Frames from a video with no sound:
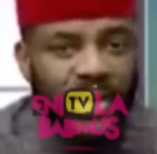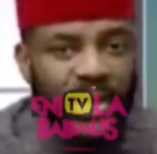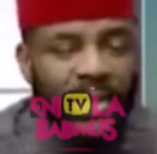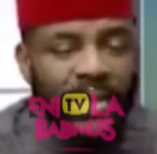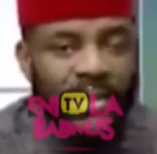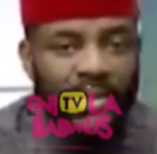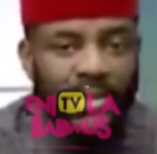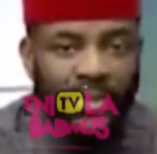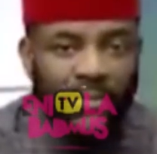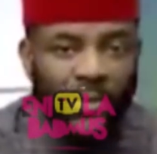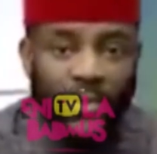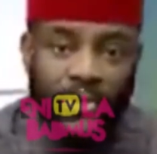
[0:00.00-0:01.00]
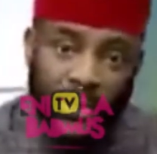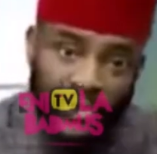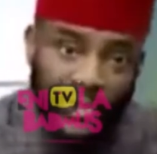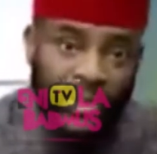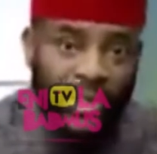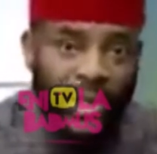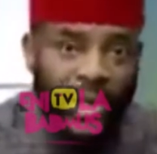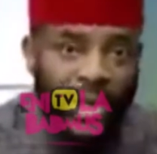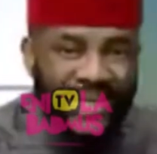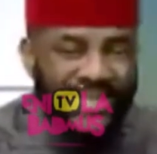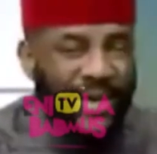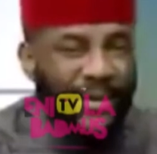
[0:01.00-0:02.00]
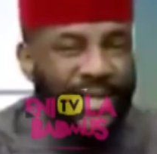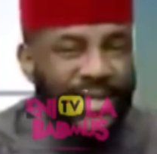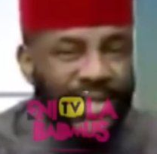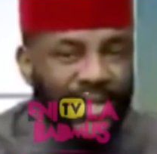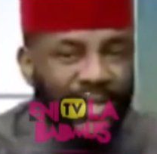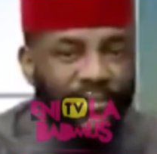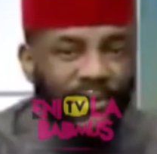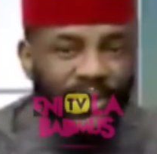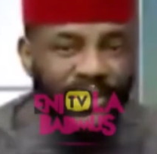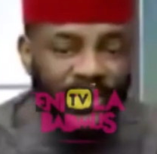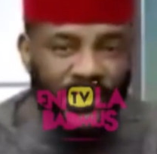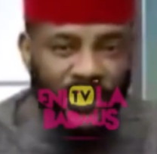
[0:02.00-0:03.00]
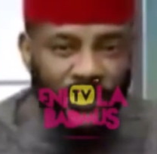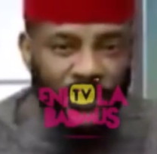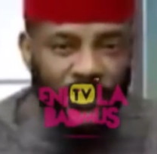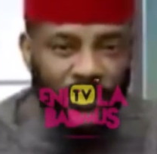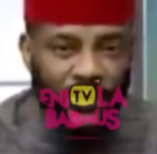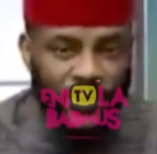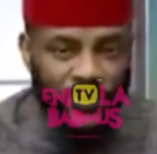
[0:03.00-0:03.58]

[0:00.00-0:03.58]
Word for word: who was also in the car, is now a leading presenter on Supersport.